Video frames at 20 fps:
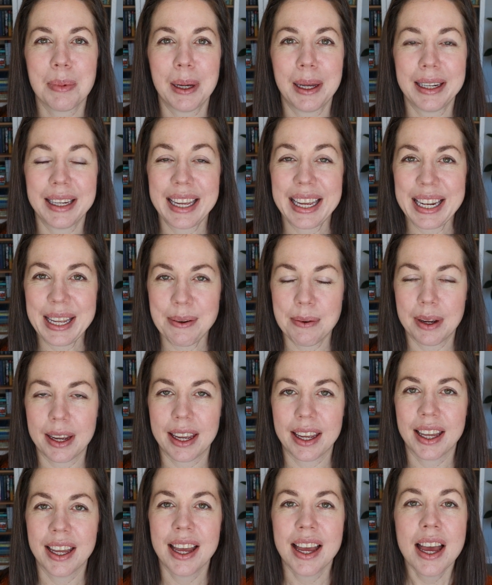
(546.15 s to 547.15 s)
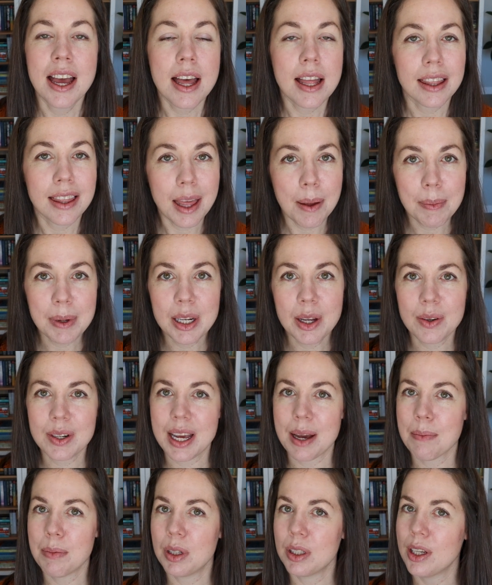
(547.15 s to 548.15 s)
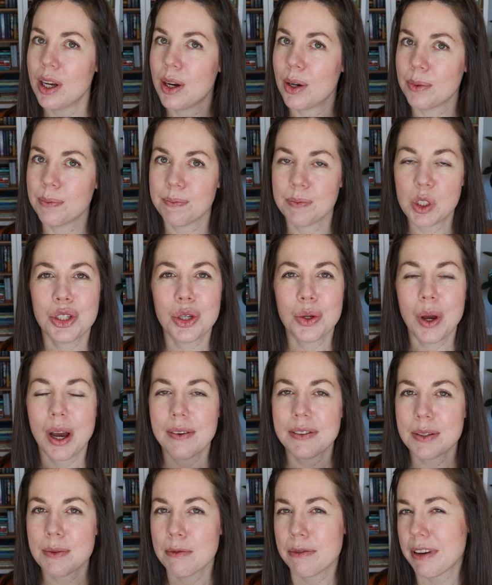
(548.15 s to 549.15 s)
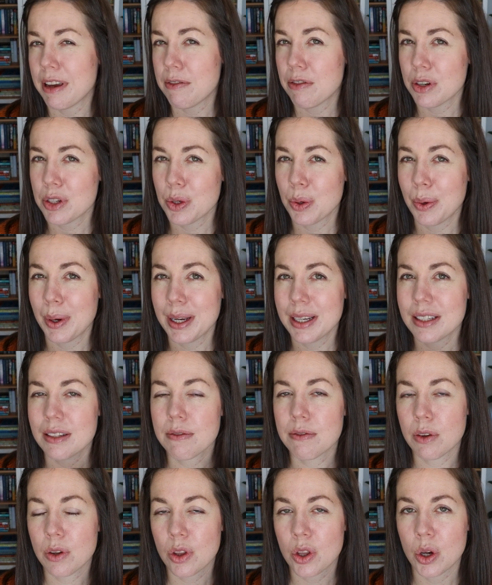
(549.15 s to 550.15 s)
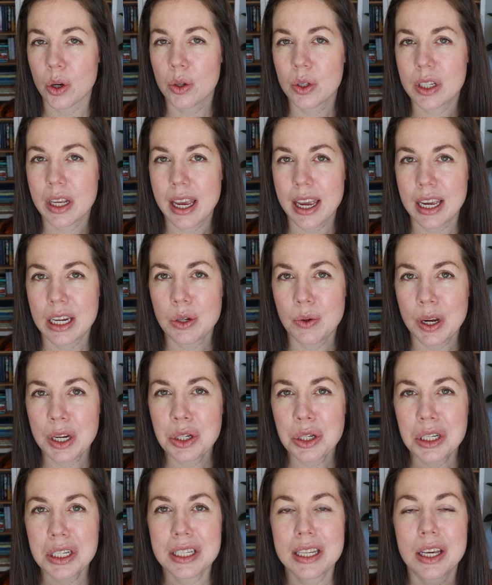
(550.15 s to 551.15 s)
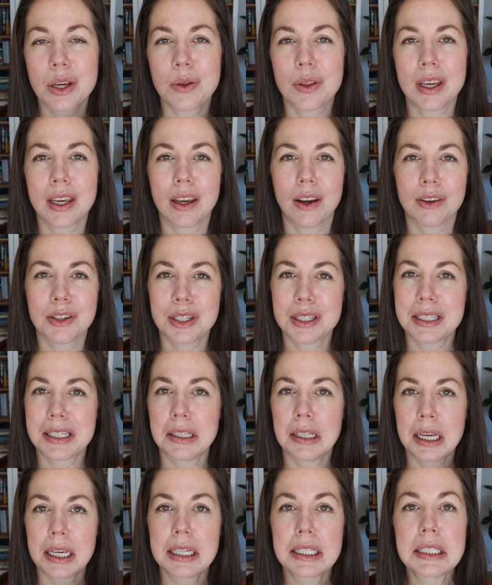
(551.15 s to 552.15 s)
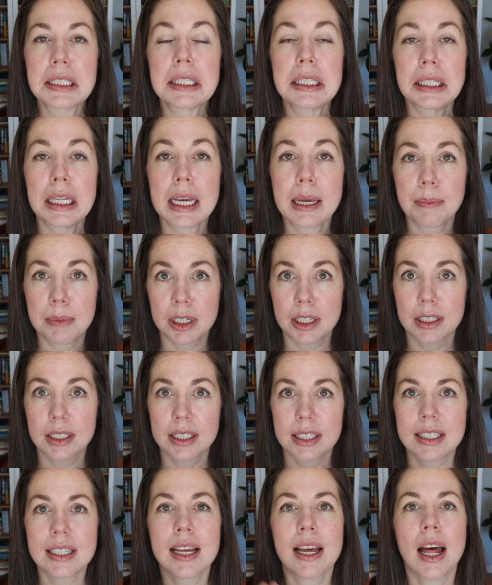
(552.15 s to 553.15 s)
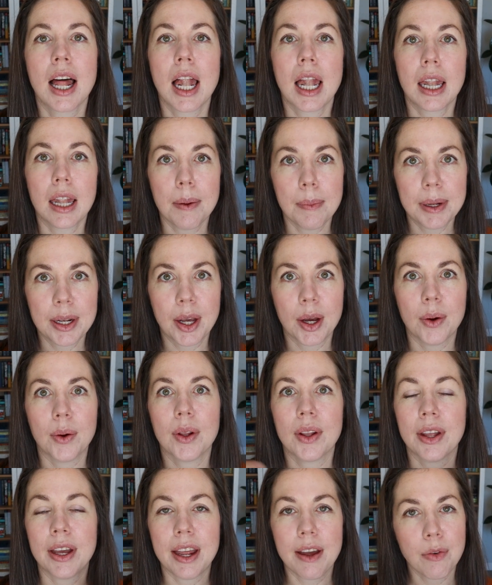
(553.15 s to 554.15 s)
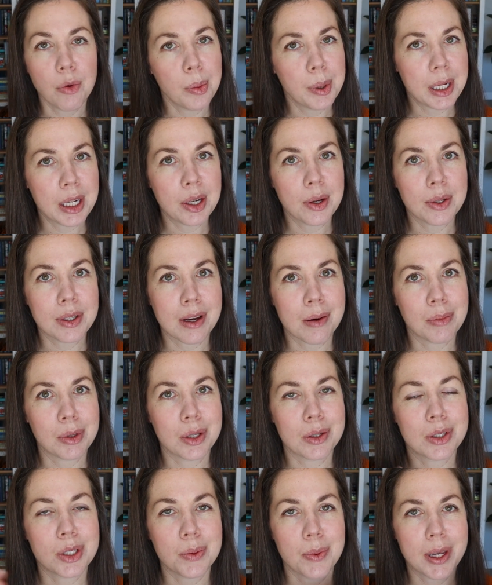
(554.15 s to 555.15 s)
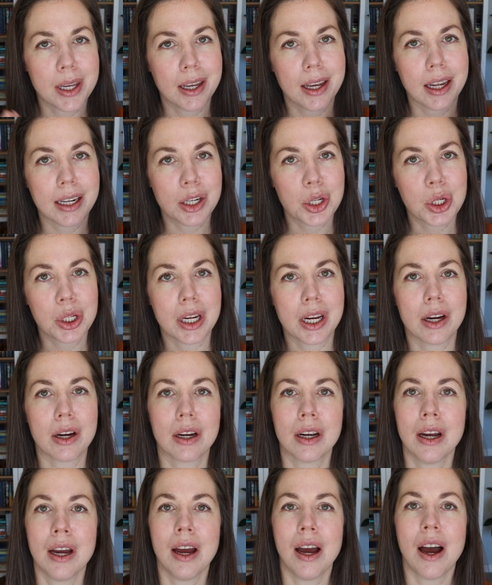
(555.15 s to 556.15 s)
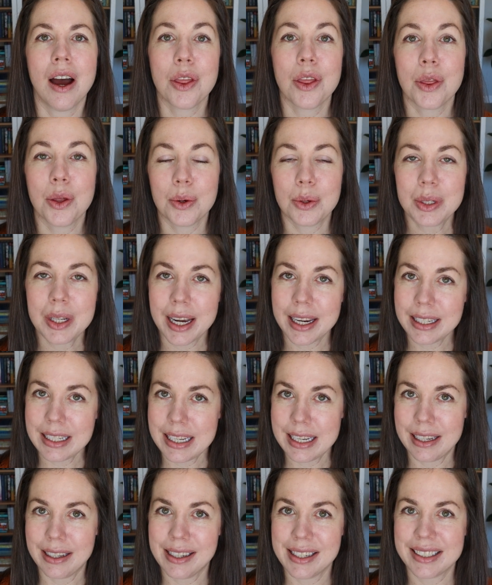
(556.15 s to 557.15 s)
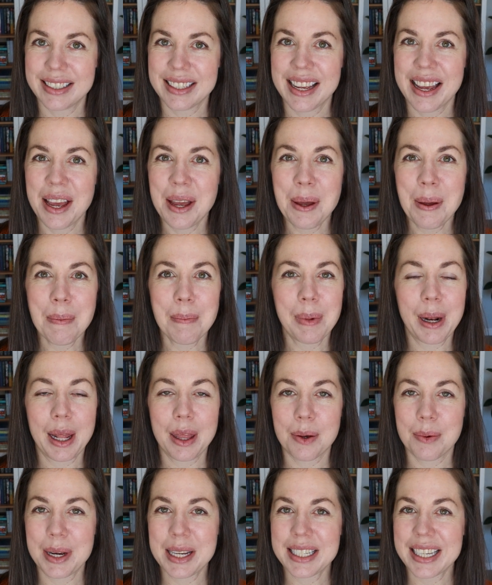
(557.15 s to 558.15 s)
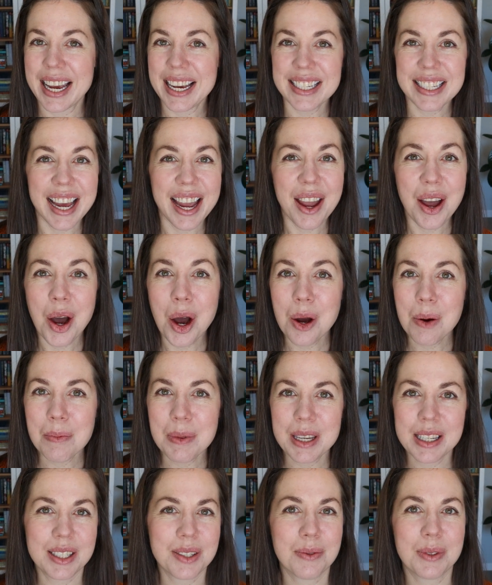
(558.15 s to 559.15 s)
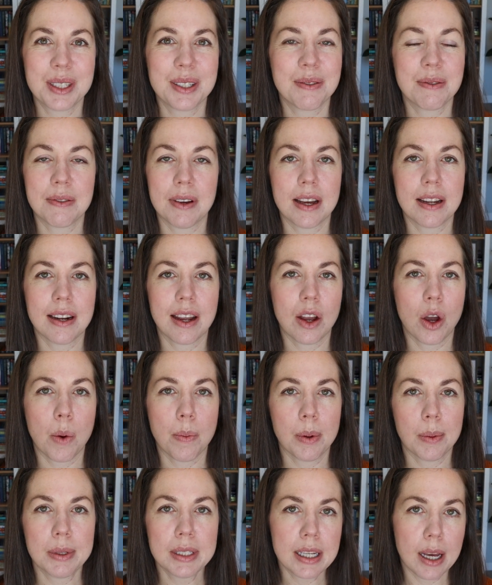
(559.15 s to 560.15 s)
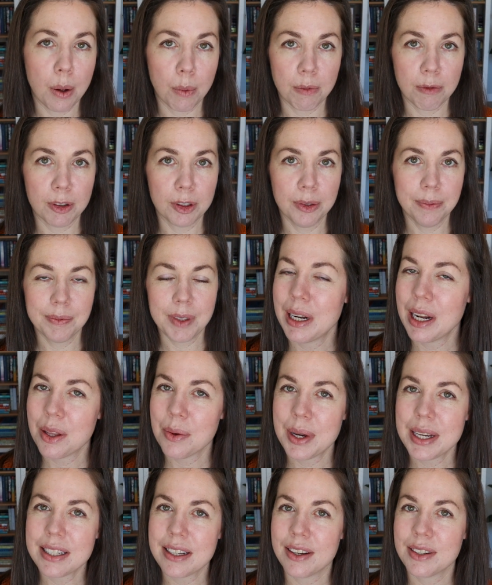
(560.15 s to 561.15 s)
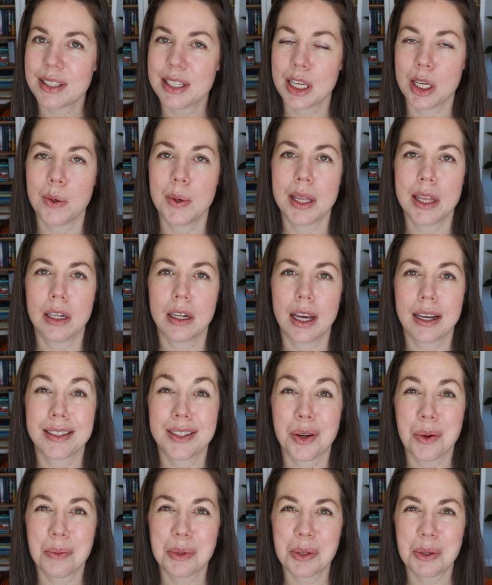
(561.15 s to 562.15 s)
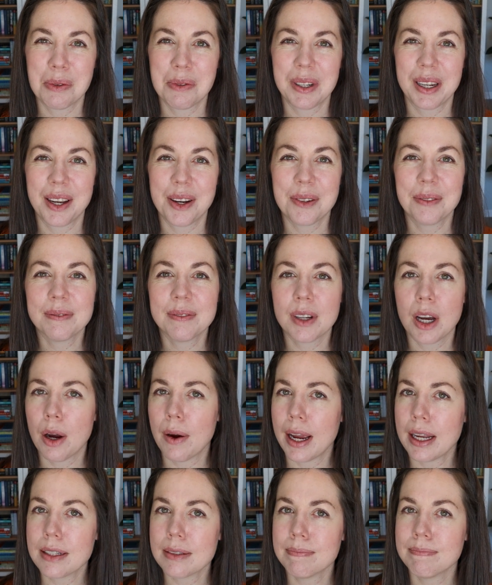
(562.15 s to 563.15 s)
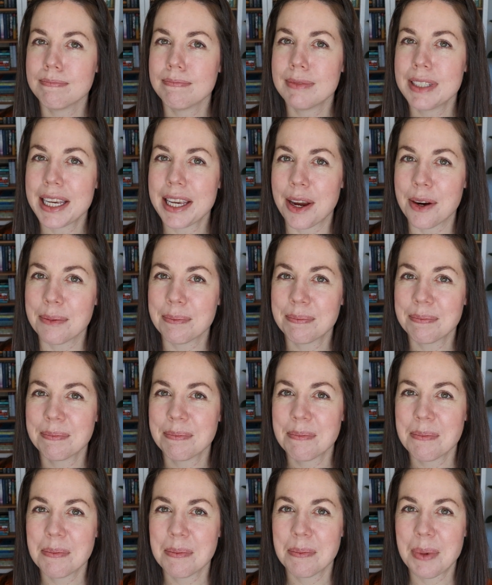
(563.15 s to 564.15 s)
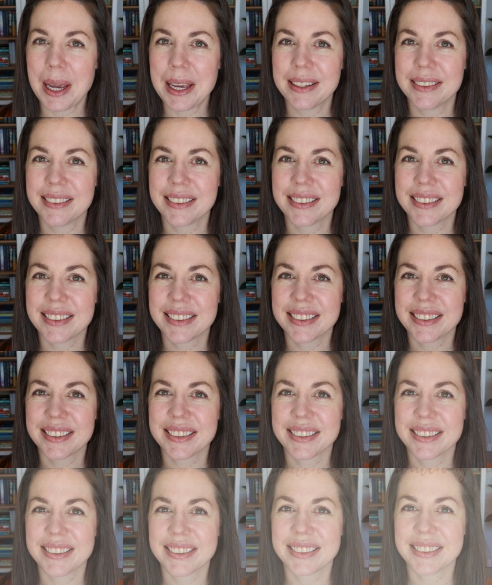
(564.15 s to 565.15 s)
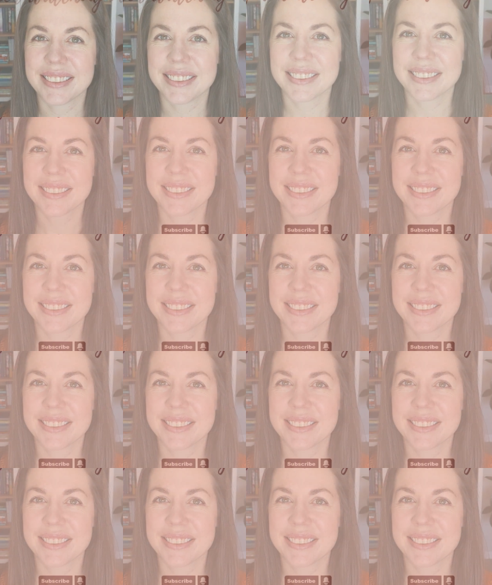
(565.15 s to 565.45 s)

But anyway, let me know down below, do you have some favorite toys for those age ranges that you think are just like slam dunks? Let me know. Let everybody know down below so we can kind of share those ideas. But otherwise, guys, I hope this was fun. I hope it was helpful. But otherwise, I'll see you in the next homeschool video. All right, take care. Bye.